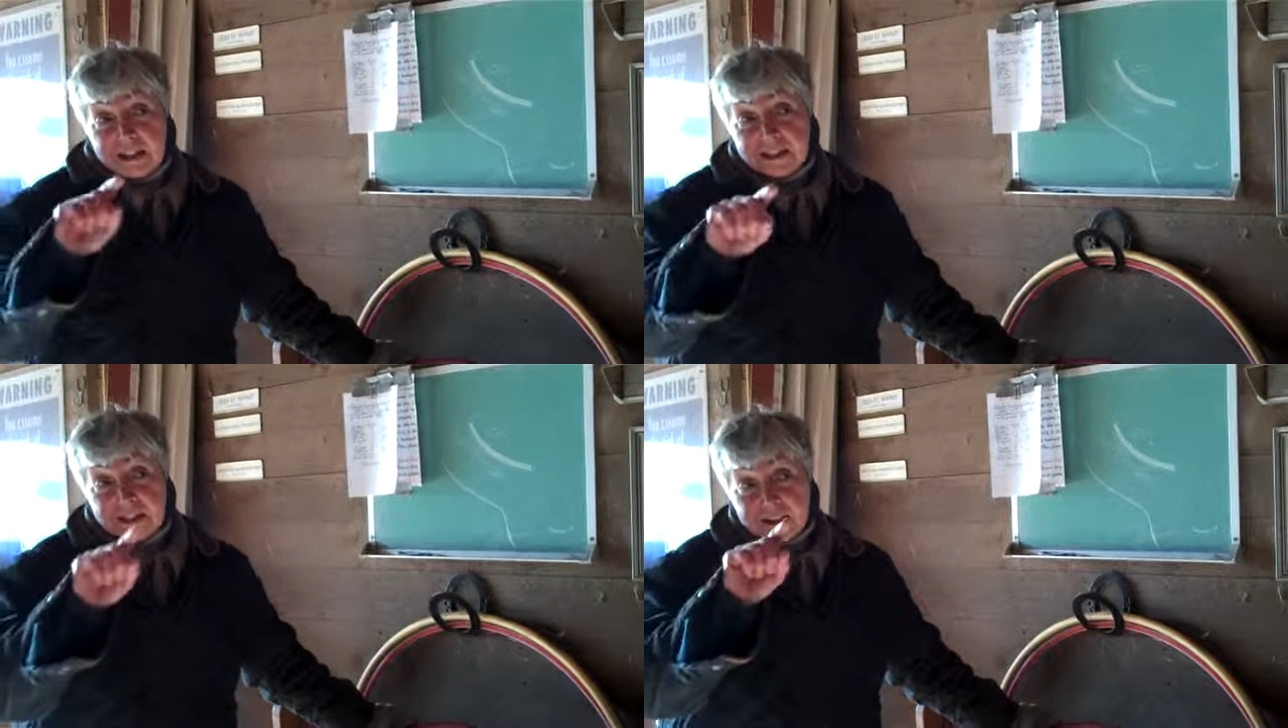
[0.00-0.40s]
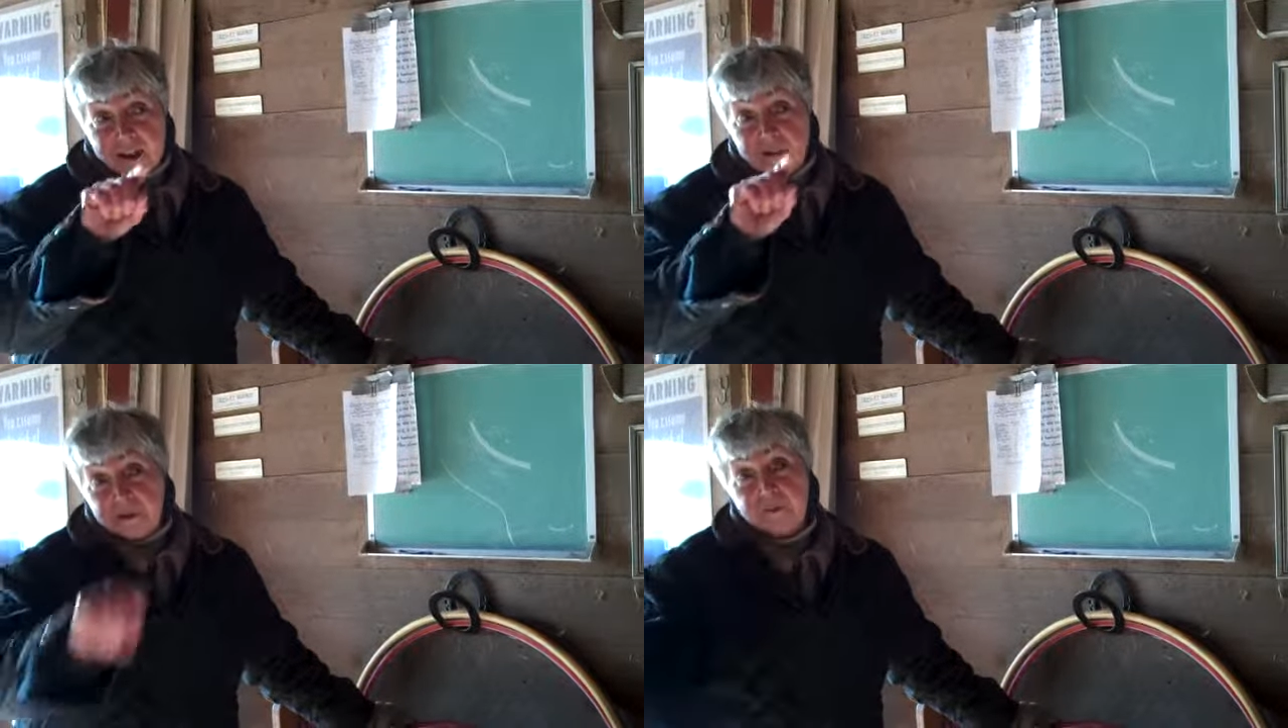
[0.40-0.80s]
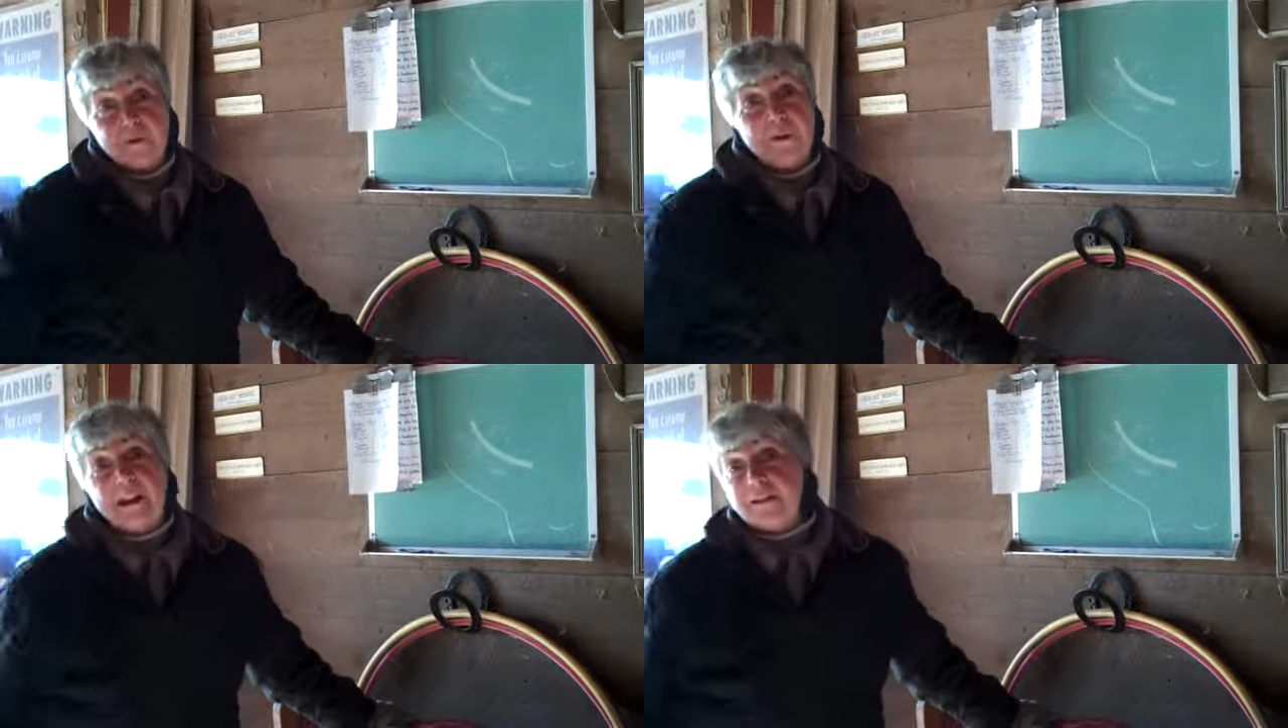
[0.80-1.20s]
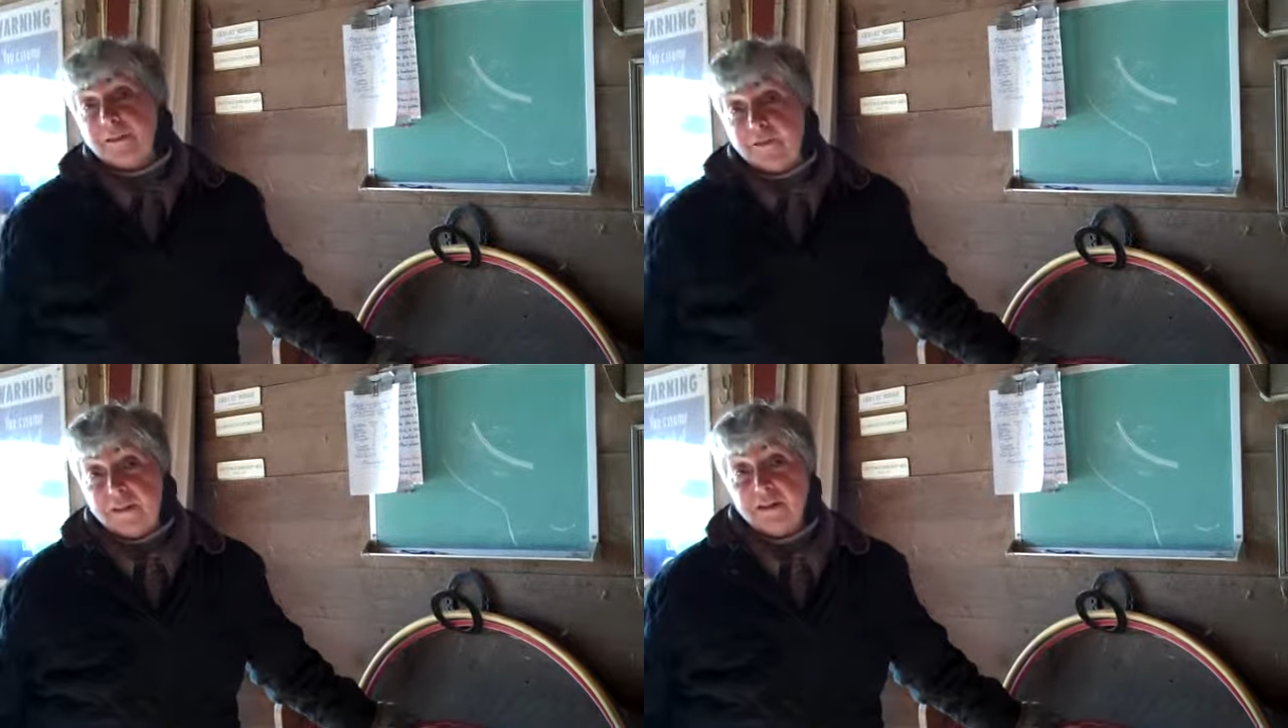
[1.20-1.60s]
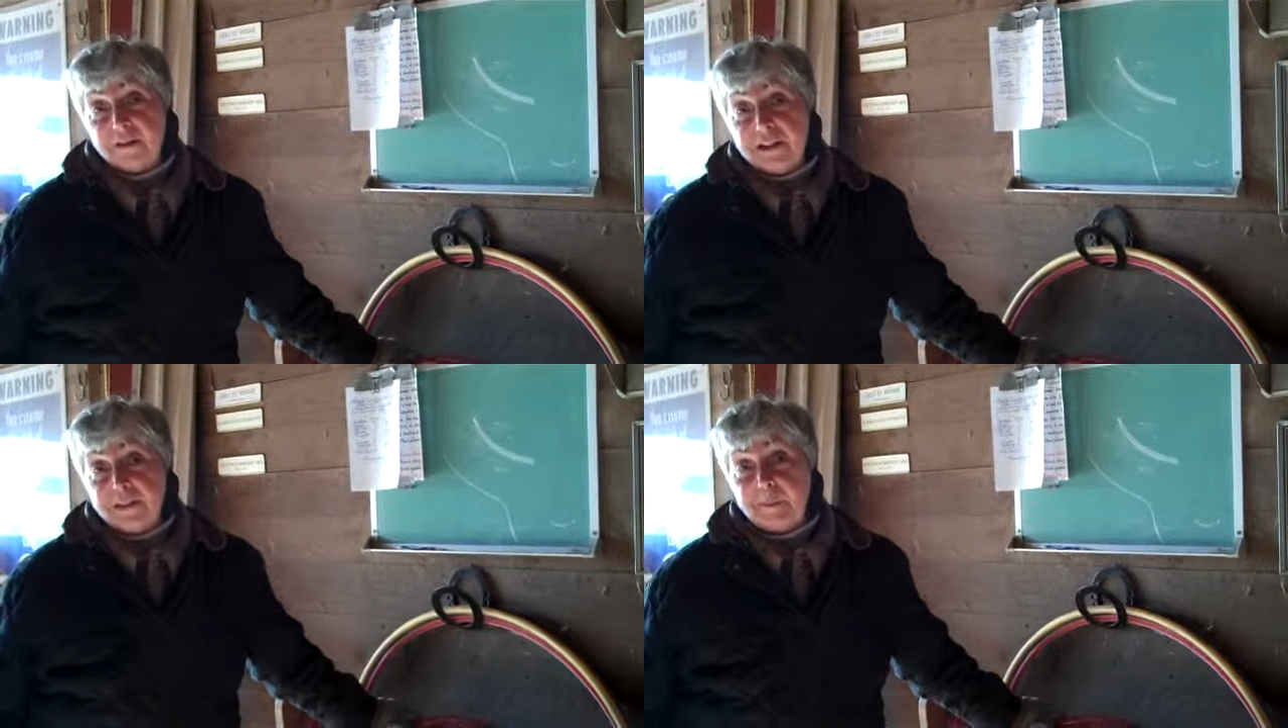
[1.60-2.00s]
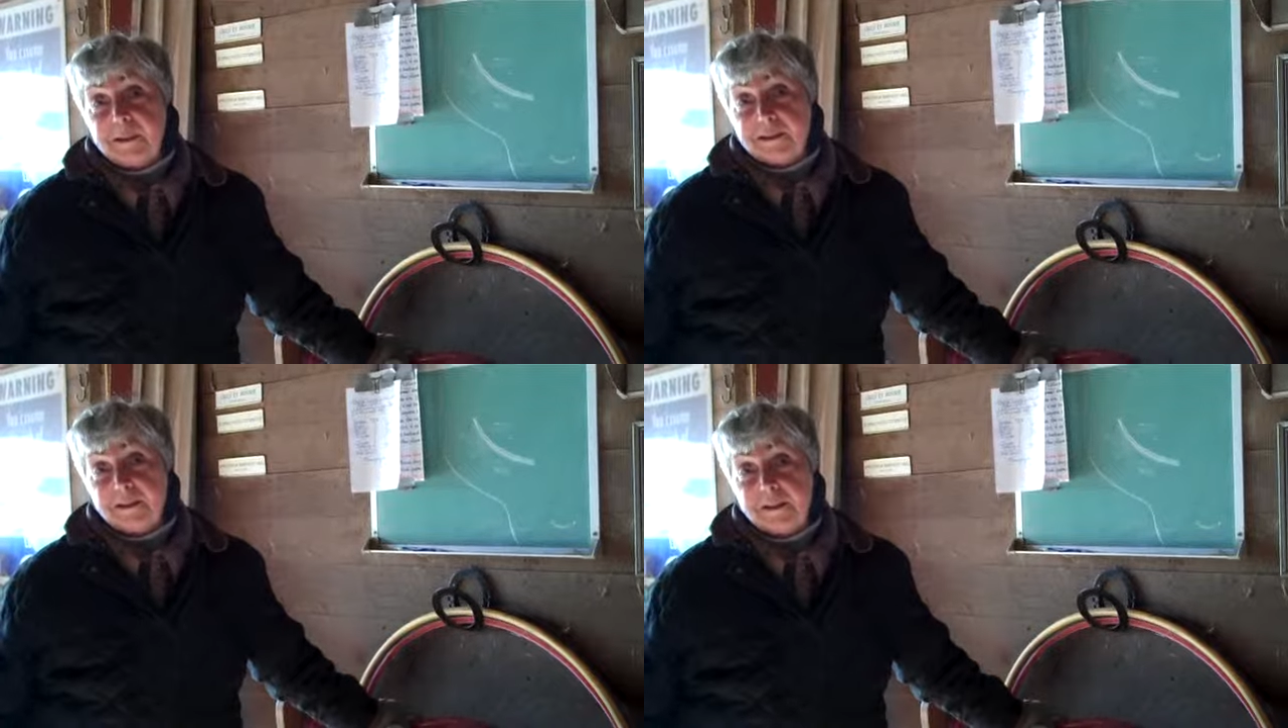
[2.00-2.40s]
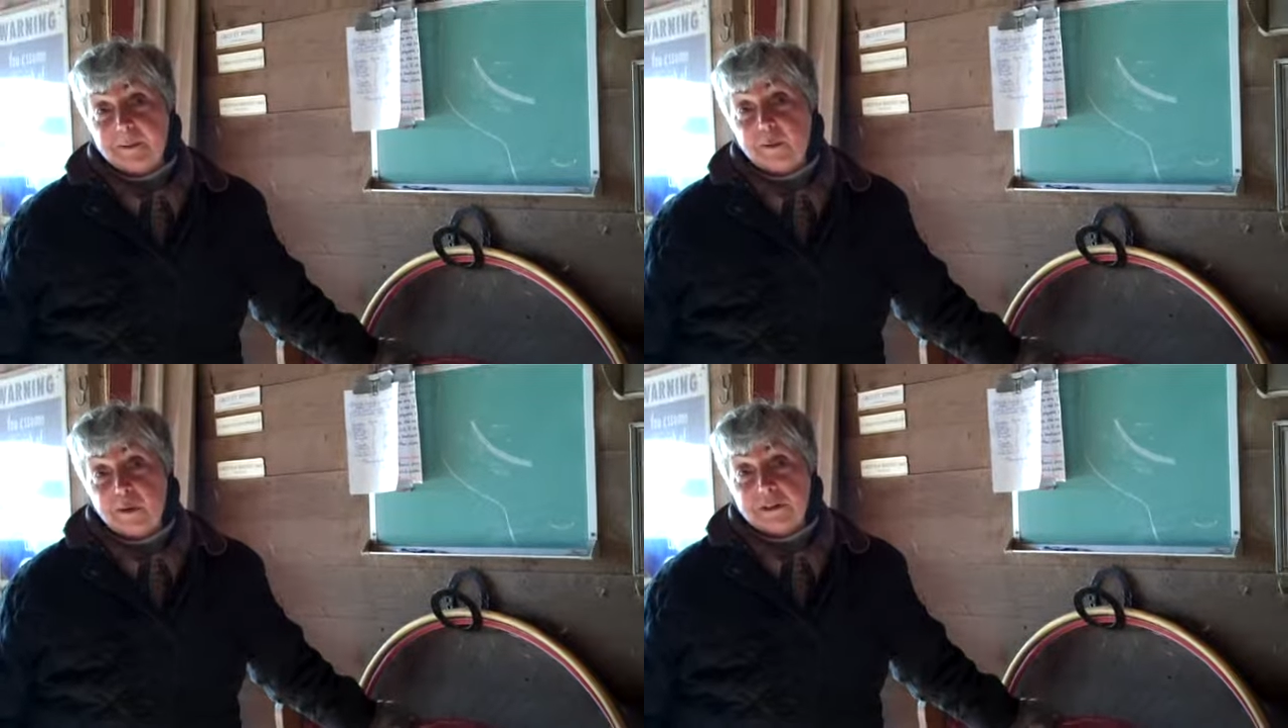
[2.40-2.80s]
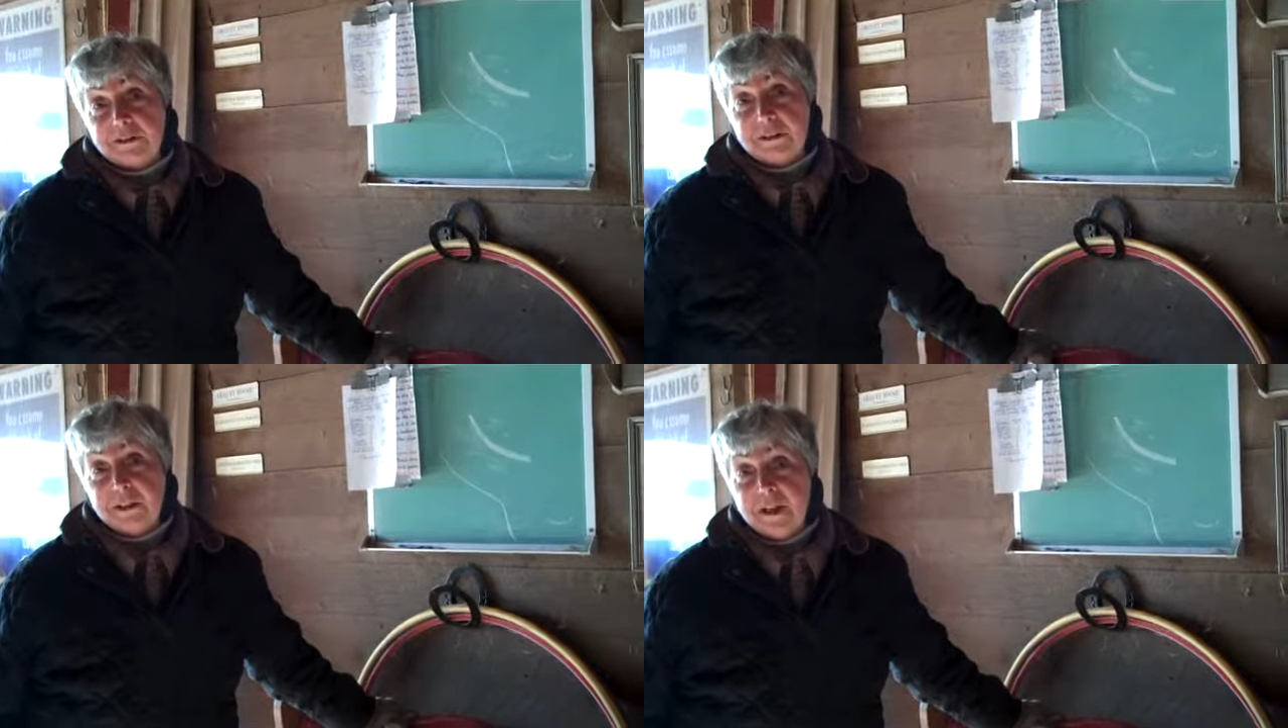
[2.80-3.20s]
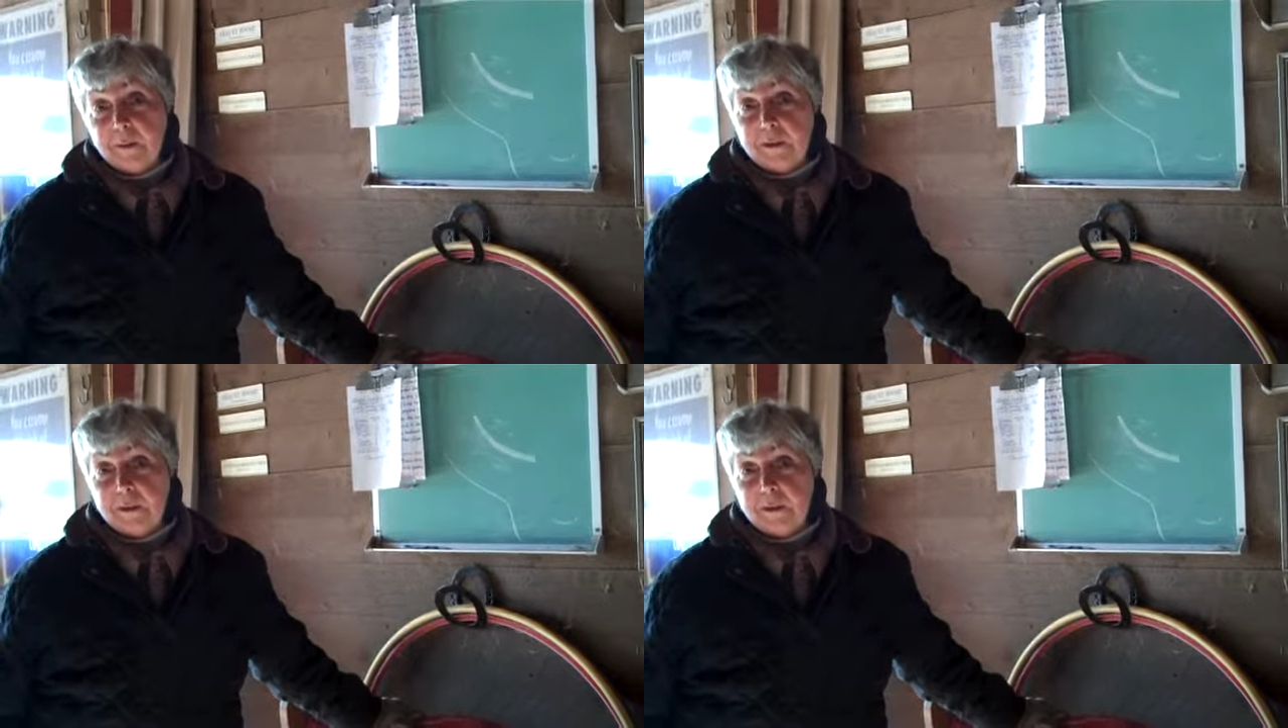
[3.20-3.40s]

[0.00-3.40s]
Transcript: the dominant one out in the field. He's basically the boss.